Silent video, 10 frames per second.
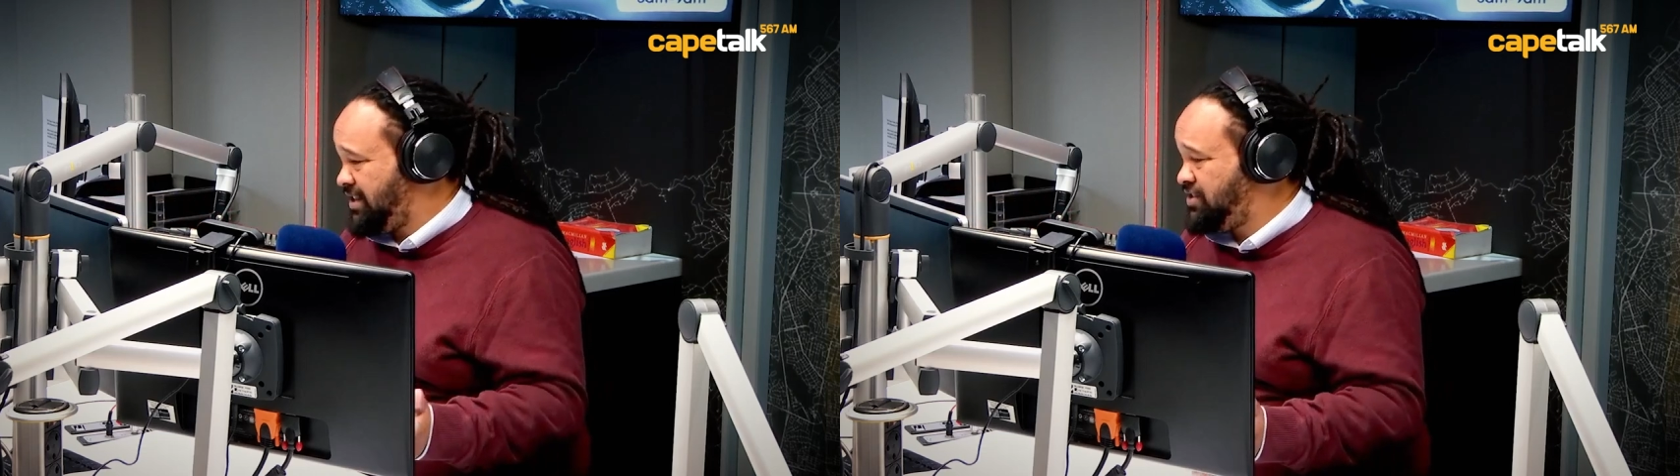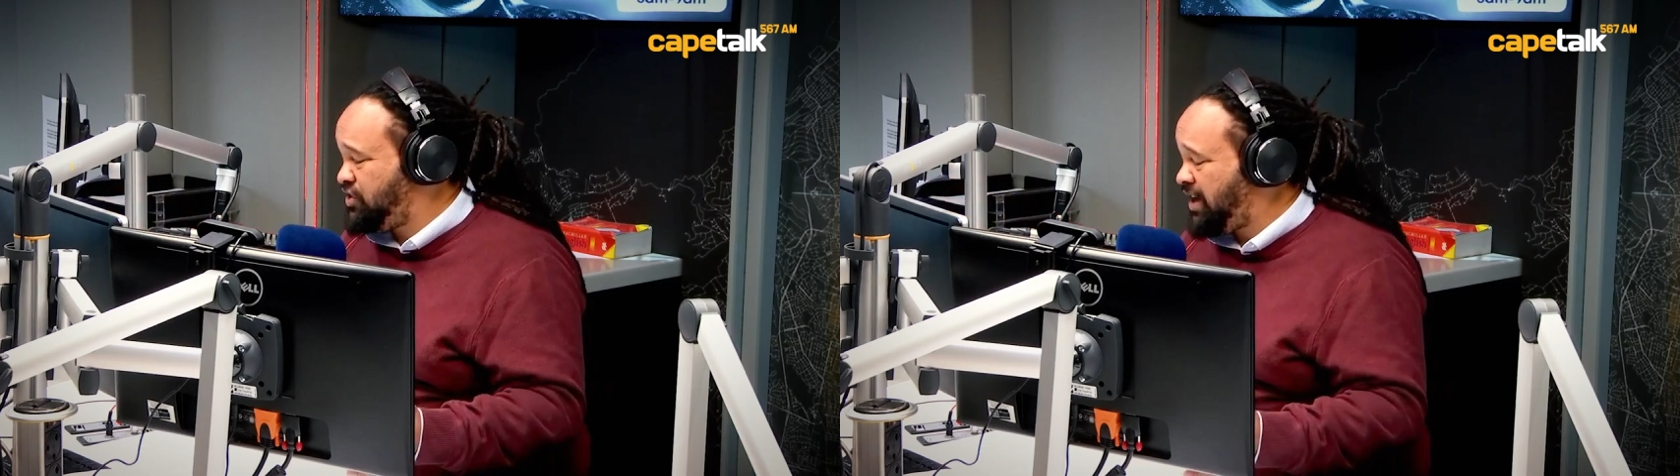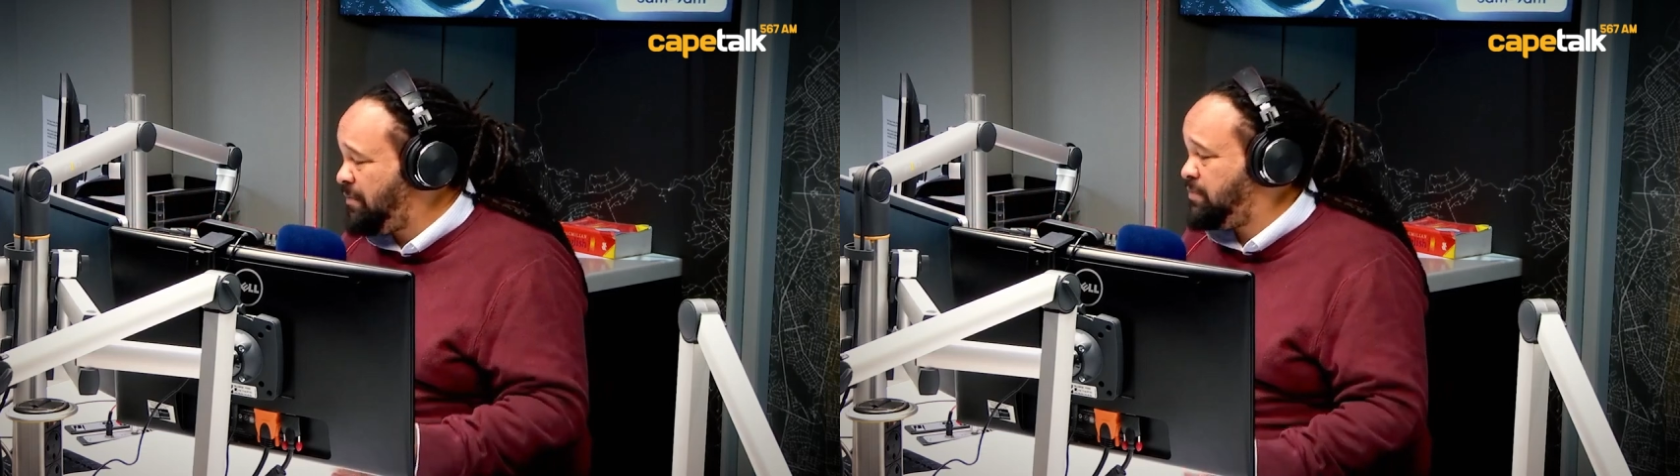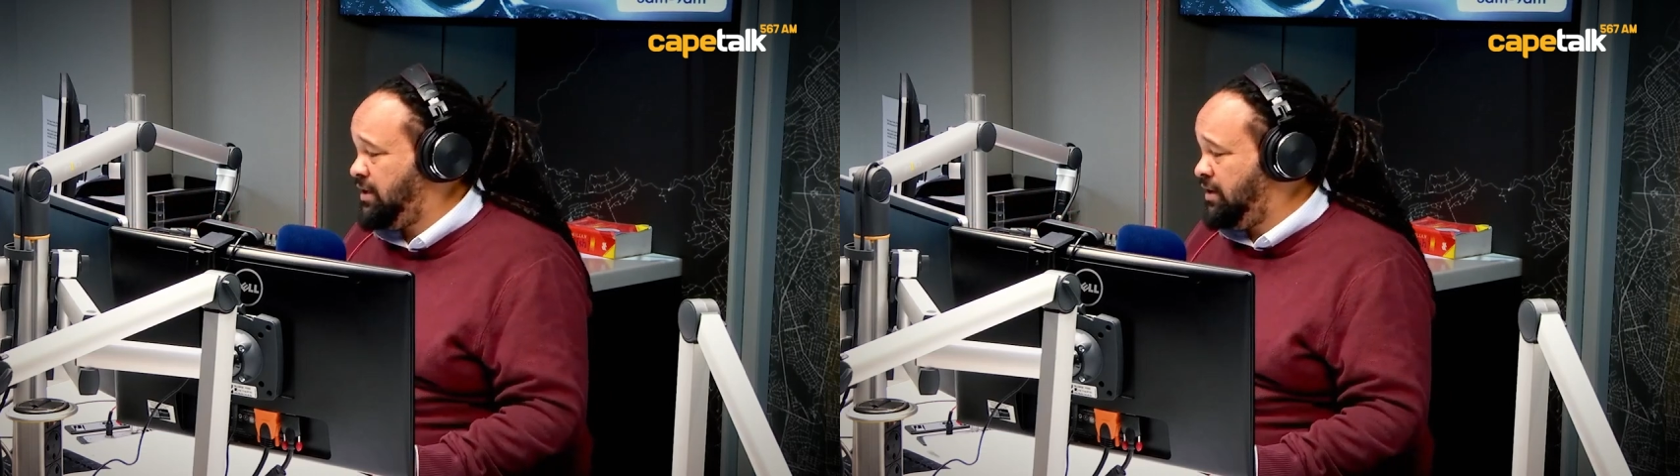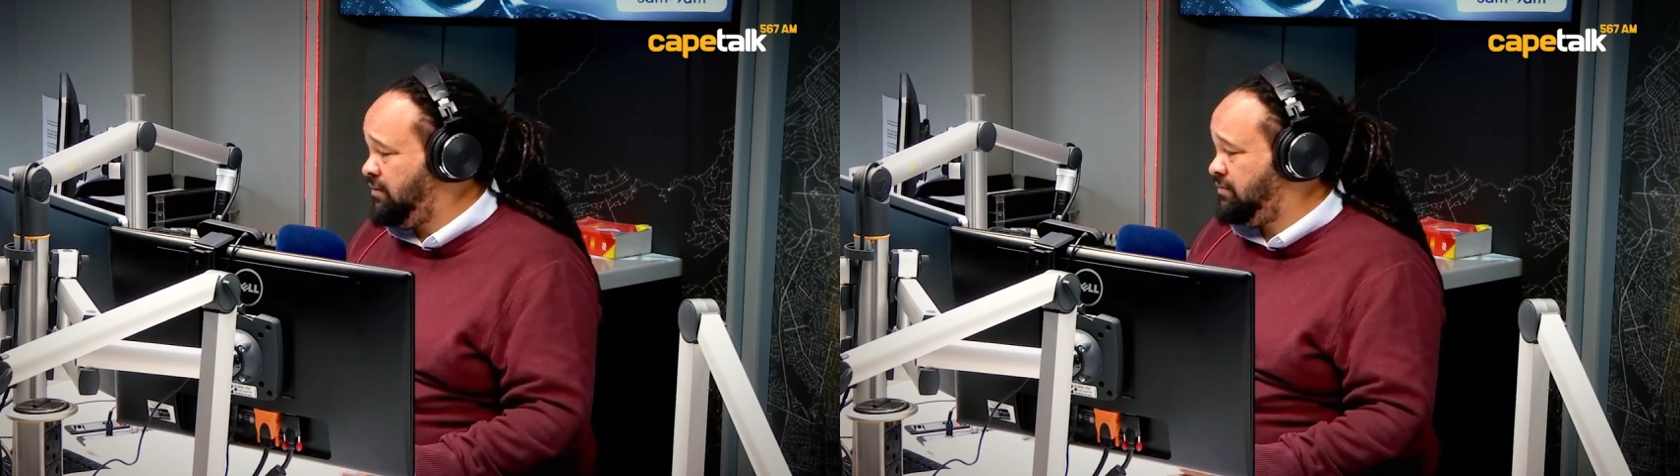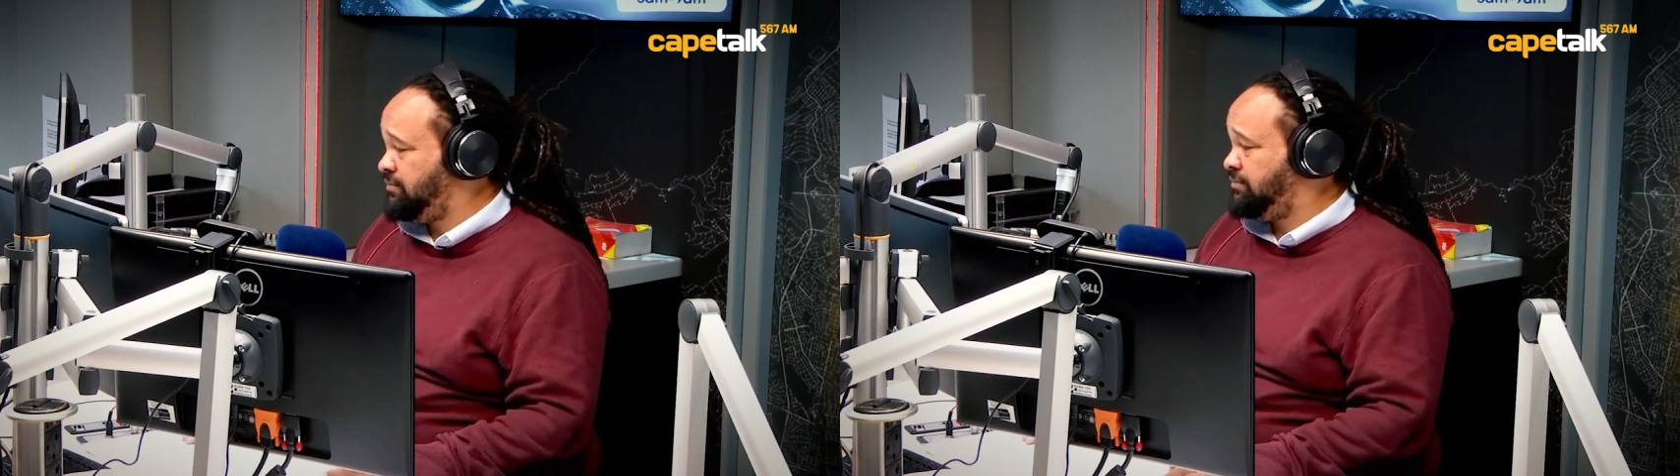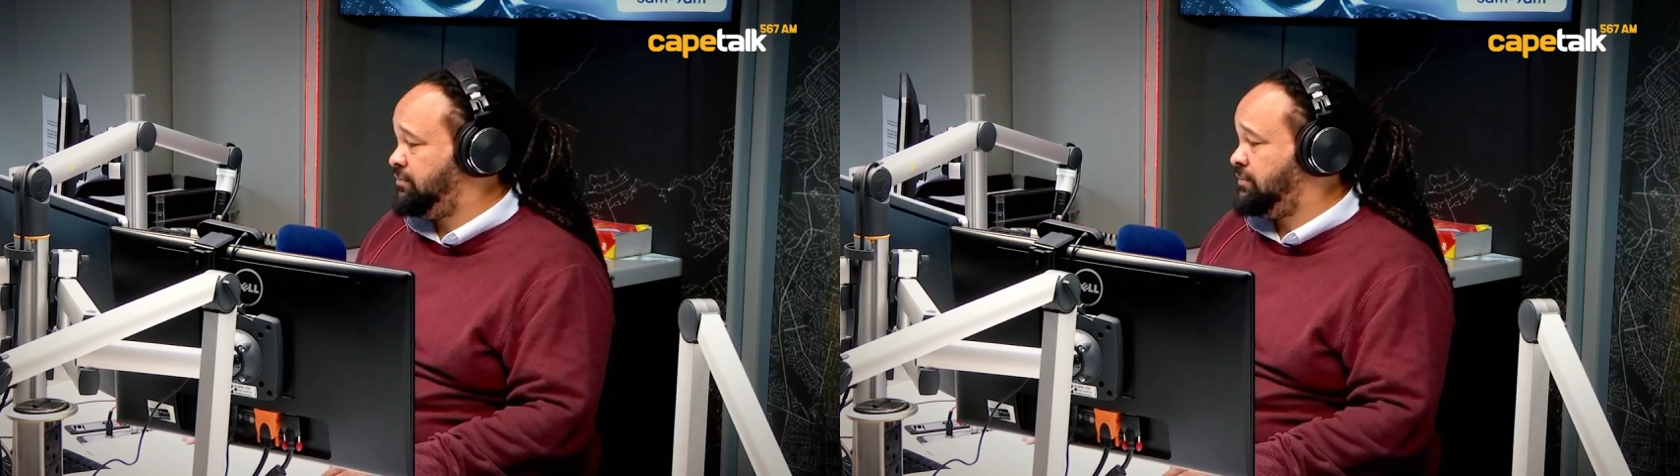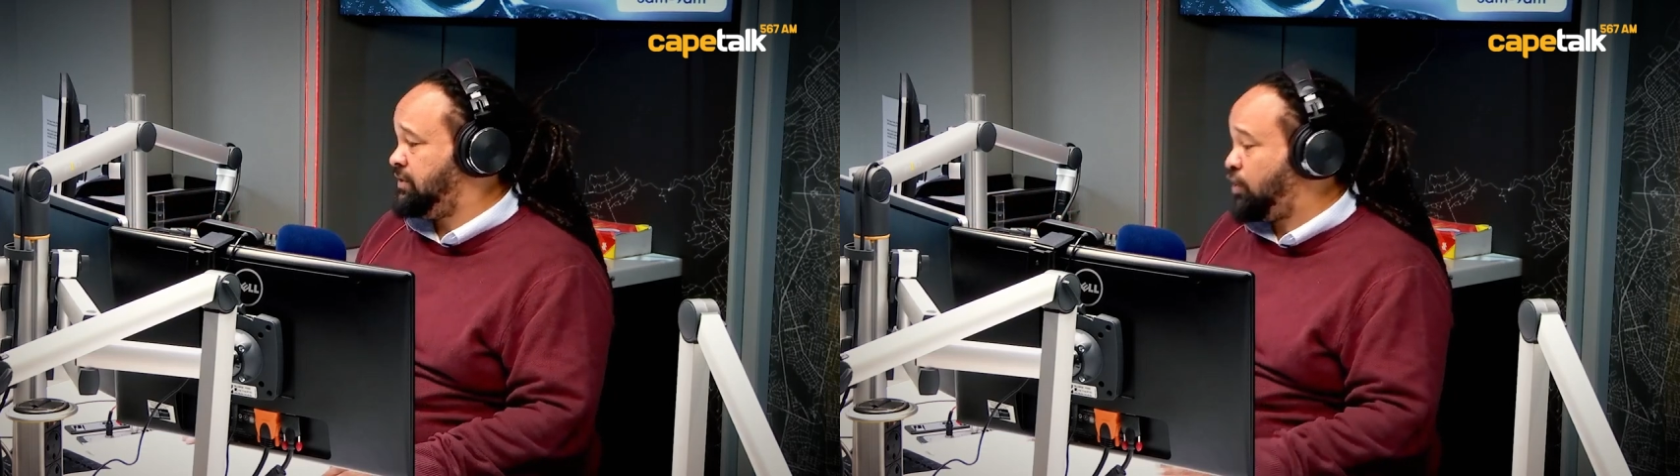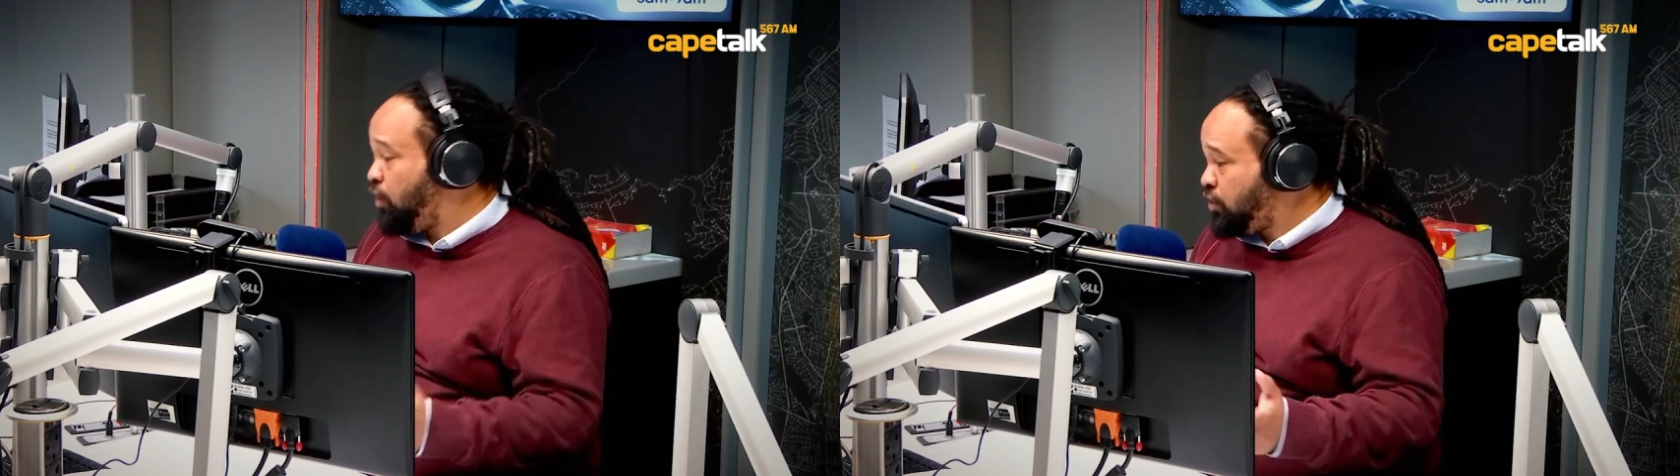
chapter. The